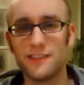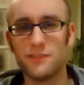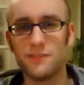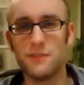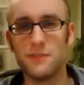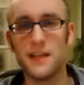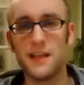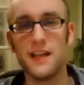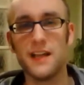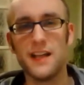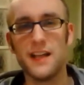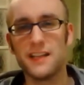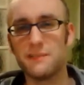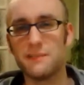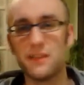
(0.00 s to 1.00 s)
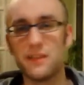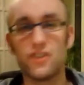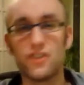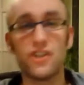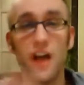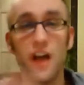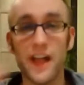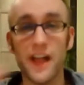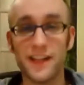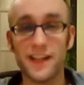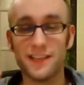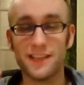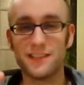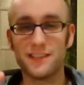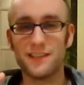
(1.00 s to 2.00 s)
It should be something that
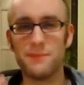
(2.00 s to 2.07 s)
shines,